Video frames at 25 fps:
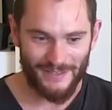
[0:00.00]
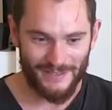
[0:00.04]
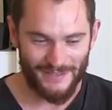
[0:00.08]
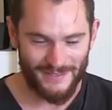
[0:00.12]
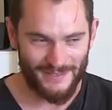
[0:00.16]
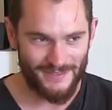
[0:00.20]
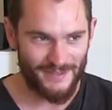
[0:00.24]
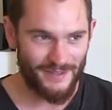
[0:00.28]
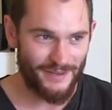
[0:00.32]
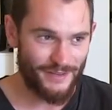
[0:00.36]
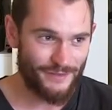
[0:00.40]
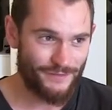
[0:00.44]
an
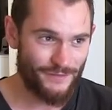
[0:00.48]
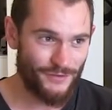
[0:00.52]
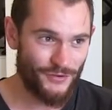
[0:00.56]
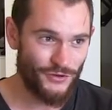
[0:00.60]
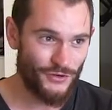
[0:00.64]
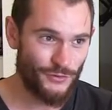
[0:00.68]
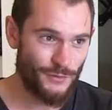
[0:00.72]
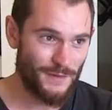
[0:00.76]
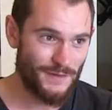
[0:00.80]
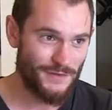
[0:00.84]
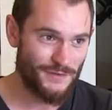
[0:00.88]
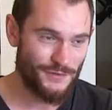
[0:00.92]
aesthetic photo
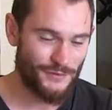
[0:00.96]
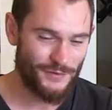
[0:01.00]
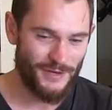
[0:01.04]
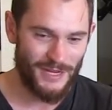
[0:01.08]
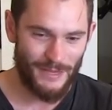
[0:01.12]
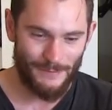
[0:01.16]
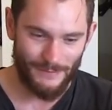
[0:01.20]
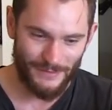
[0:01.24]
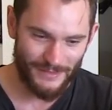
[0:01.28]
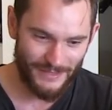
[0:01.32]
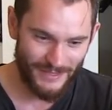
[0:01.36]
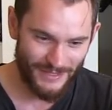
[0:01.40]
to
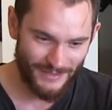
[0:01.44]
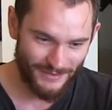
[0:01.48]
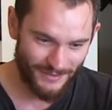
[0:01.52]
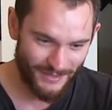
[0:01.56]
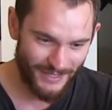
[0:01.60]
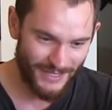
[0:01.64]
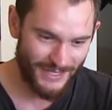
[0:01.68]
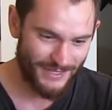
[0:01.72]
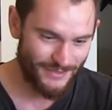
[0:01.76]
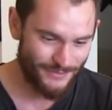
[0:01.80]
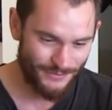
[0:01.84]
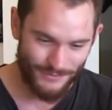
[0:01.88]
Instagram, and you get
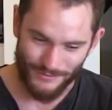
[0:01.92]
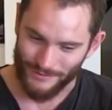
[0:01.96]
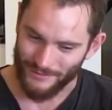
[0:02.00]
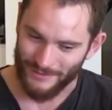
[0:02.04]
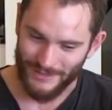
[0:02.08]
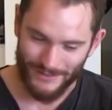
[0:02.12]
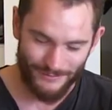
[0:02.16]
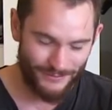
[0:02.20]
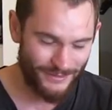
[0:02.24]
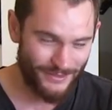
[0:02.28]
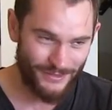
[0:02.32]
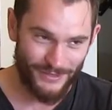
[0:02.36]
like, oh,
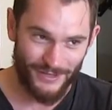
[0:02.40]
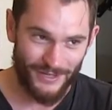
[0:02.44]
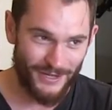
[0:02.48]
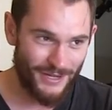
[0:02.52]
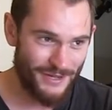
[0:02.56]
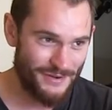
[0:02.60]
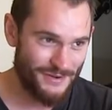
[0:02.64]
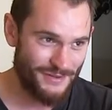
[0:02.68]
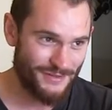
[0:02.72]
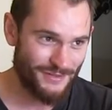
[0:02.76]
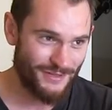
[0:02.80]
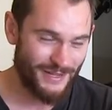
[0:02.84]
that one got
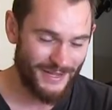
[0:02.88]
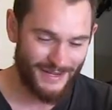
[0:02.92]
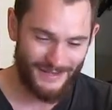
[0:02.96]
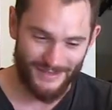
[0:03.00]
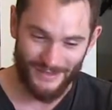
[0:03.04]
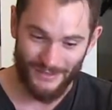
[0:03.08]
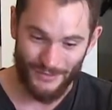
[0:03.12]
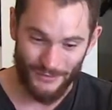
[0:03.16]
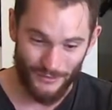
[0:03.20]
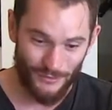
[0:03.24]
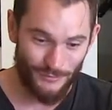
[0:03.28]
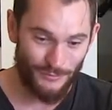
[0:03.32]
hundred likes.
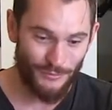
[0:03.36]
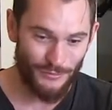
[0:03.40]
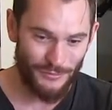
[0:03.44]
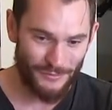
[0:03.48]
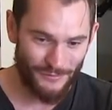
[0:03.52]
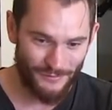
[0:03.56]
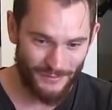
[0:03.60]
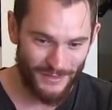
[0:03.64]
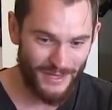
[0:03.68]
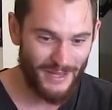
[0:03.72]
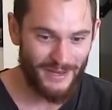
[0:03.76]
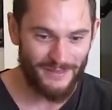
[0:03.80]
I'm gonna do more
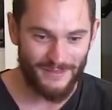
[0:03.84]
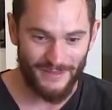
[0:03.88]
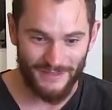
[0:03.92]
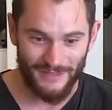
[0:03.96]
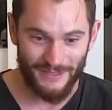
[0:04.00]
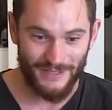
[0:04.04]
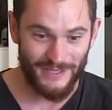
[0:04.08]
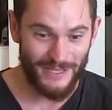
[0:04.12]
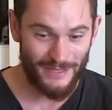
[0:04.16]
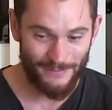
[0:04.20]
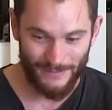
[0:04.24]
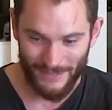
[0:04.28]
of that.
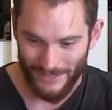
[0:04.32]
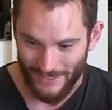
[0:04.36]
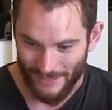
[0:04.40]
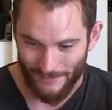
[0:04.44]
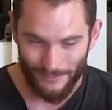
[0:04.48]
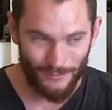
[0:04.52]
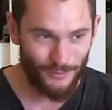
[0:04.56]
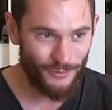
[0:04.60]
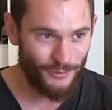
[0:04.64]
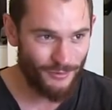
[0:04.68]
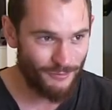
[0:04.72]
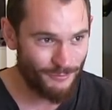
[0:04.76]
Yeah, because
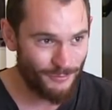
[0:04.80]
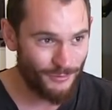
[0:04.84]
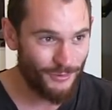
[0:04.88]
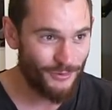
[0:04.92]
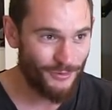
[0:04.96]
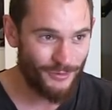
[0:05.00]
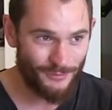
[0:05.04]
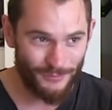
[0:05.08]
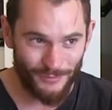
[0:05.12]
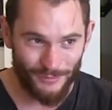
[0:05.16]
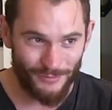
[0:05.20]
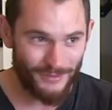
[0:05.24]
it's the same
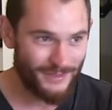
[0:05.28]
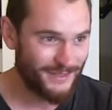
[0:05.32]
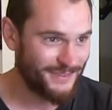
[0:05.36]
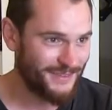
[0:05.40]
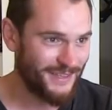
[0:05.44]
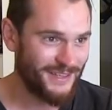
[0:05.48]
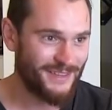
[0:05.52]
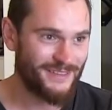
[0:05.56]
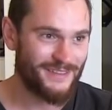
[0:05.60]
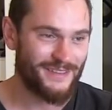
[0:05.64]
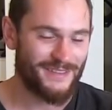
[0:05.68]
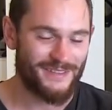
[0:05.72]
thing.
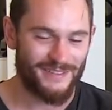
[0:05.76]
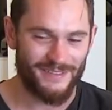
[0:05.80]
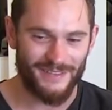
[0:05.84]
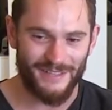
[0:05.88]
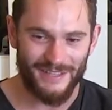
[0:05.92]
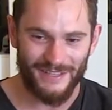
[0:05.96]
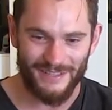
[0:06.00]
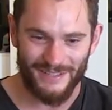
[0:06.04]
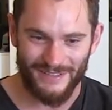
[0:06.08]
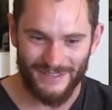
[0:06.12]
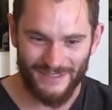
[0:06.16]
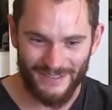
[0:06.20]
Exactly. It's the like,
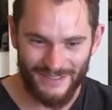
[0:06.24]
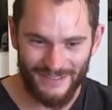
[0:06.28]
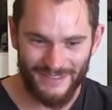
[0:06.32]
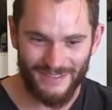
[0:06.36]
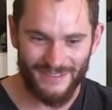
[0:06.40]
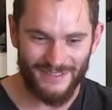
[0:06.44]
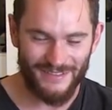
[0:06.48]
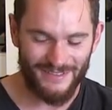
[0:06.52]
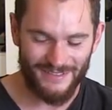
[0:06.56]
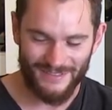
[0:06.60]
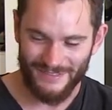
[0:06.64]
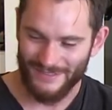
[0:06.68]
same thing.
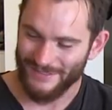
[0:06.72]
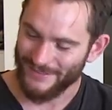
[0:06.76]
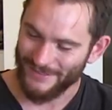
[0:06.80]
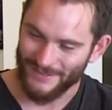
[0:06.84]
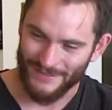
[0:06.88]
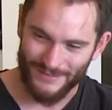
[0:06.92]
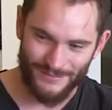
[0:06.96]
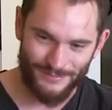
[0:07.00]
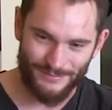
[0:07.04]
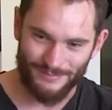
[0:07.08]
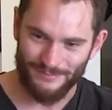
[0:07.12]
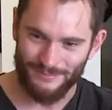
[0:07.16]
You
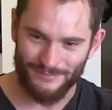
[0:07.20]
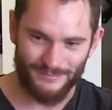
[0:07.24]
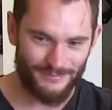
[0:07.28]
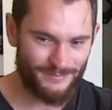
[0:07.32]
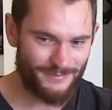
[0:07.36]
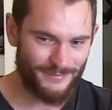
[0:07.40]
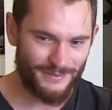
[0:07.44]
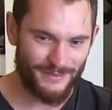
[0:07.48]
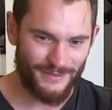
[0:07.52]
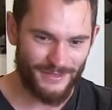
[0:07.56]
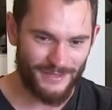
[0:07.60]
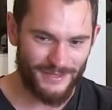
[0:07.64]
just
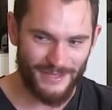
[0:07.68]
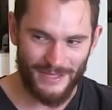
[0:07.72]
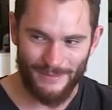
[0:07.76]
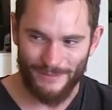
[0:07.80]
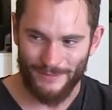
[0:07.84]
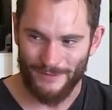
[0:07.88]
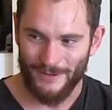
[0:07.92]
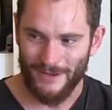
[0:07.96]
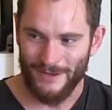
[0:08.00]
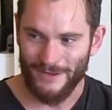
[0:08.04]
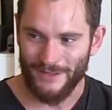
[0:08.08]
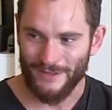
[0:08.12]
you
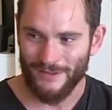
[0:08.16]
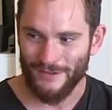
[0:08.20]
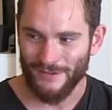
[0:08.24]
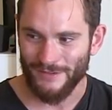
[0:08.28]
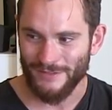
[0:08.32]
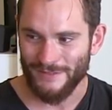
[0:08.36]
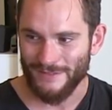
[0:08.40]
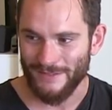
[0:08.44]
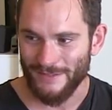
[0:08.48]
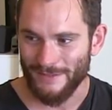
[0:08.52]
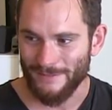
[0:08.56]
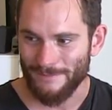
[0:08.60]
keep creating
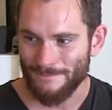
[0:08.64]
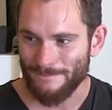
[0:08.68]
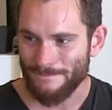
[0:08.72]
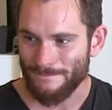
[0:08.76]
content.